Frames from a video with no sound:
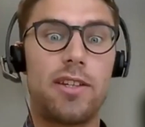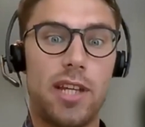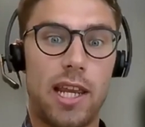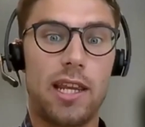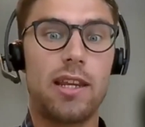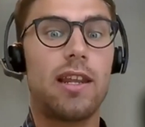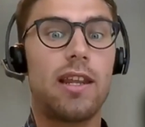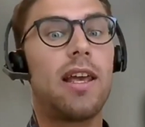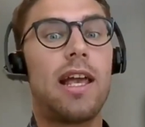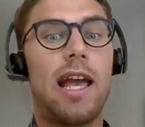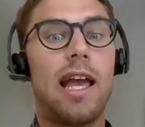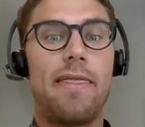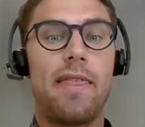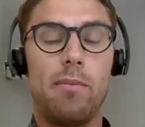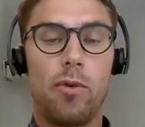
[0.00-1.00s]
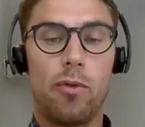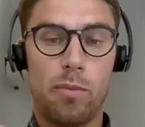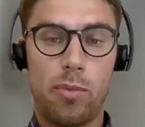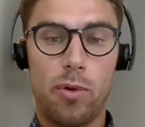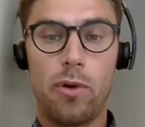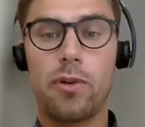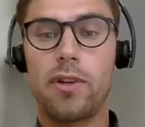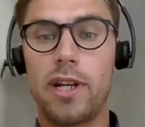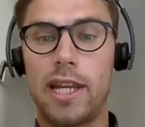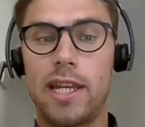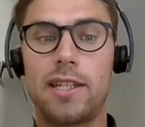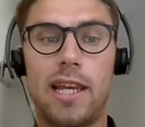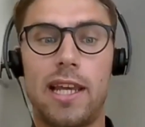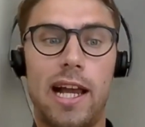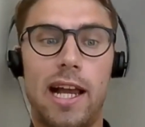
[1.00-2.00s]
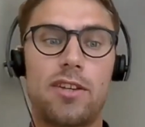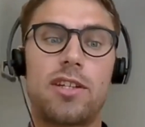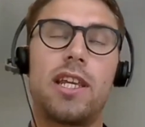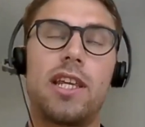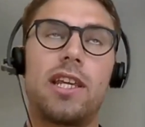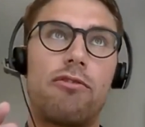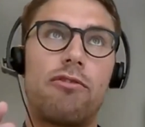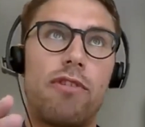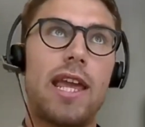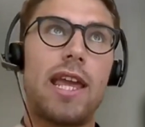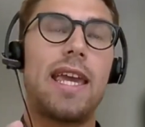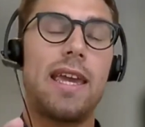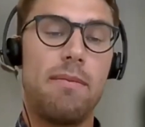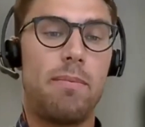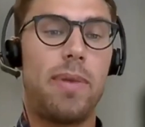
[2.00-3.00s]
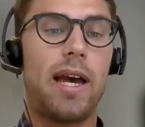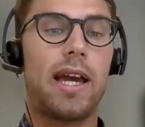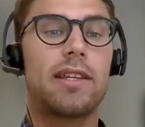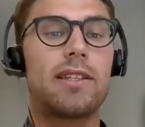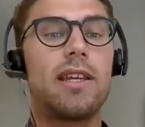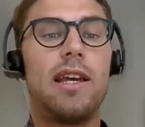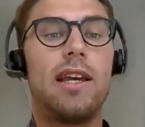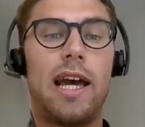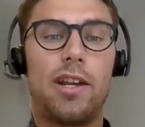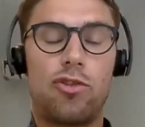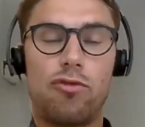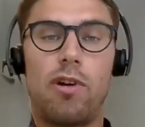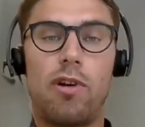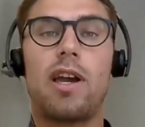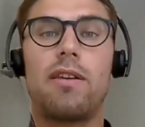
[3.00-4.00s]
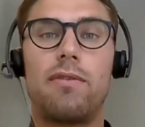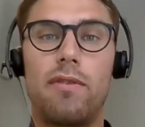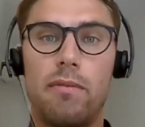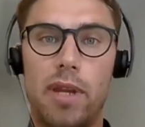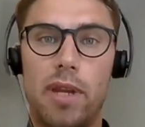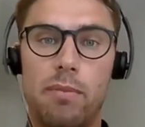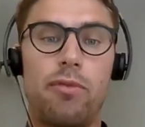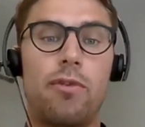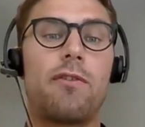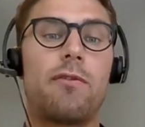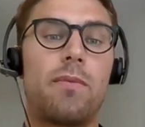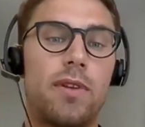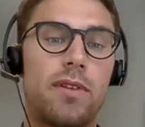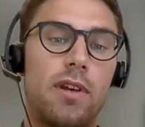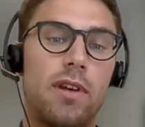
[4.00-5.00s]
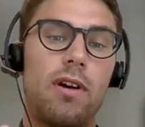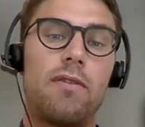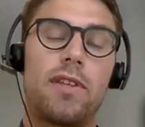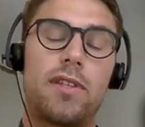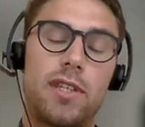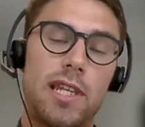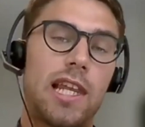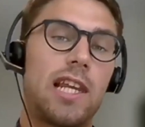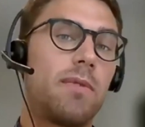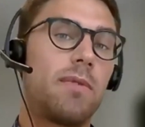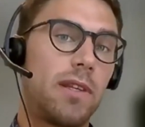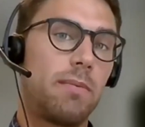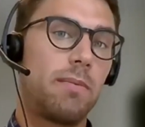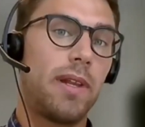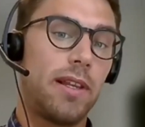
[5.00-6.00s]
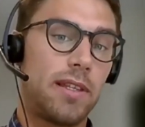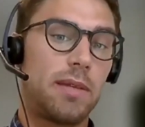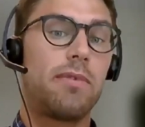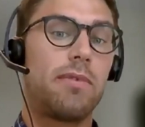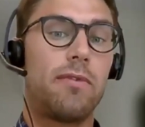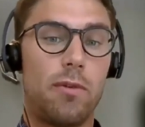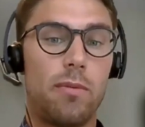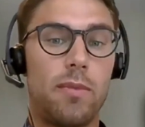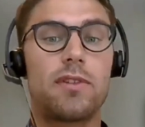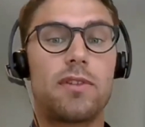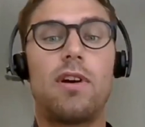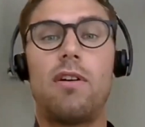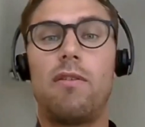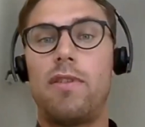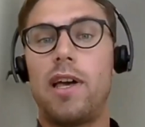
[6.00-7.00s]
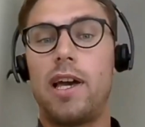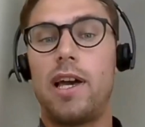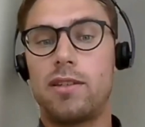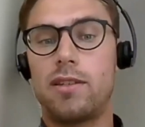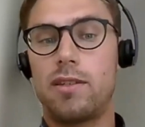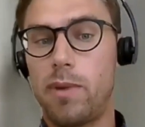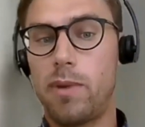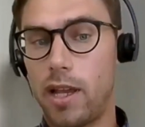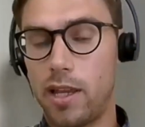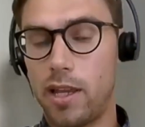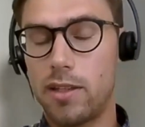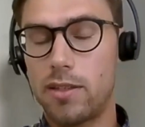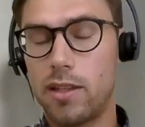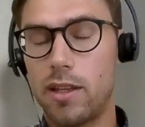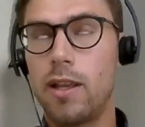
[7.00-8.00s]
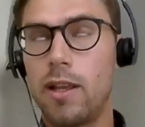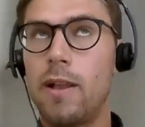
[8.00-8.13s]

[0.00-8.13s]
chain, and then more importantly, to actually create impact and drive improvements of the sustainability performance of their suppliers.